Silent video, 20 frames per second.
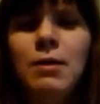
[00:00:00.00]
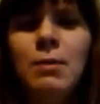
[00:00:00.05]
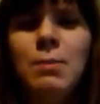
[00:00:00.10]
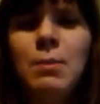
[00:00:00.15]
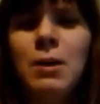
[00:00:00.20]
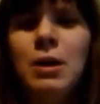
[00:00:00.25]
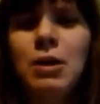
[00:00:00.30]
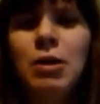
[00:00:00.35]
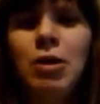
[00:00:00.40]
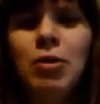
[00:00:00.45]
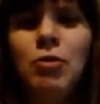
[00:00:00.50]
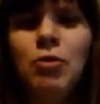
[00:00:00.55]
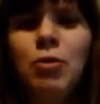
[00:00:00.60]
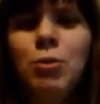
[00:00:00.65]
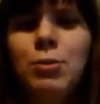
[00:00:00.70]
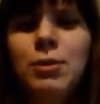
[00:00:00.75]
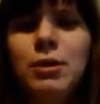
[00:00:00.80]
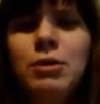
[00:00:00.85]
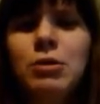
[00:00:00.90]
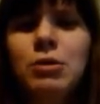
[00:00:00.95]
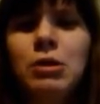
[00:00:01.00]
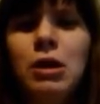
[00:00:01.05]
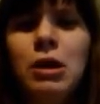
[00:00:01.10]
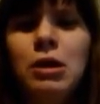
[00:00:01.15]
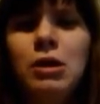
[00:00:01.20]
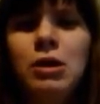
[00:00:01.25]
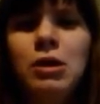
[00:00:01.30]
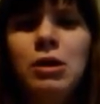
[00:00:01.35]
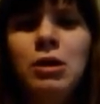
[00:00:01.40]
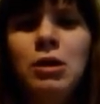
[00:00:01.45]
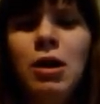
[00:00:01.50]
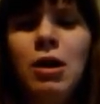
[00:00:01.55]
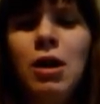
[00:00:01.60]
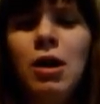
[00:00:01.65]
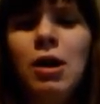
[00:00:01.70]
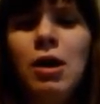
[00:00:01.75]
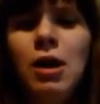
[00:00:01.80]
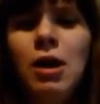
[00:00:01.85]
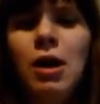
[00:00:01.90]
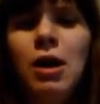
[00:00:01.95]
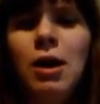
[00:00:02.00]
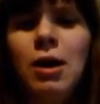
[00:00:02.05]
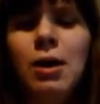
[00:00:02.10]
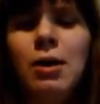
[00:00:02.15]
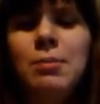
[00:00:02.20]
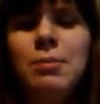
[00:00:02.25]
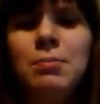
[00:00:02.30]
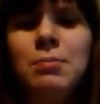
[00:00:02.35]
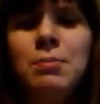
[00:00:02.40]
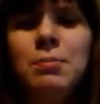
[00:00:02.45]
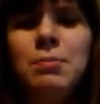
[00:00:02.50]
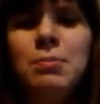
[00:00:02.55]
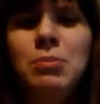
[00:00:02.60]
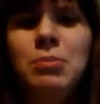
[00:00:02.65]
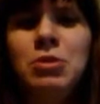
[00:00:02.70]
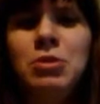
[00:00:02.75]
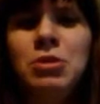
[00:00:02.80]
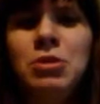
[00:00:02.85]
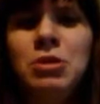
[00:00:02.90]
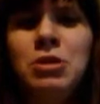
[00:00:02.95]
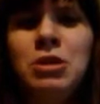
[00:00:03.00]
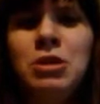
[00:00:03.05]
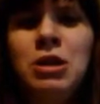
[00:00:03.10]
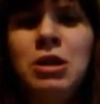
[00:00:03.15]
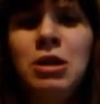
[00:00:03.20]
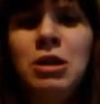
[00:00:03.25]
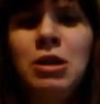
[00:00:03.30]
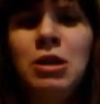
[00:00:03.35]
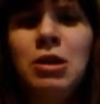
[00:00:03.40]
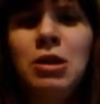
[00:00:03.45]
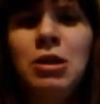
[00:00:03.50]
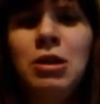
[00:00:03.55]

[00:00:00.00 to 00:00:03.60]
at a loss for words, guys. Um, the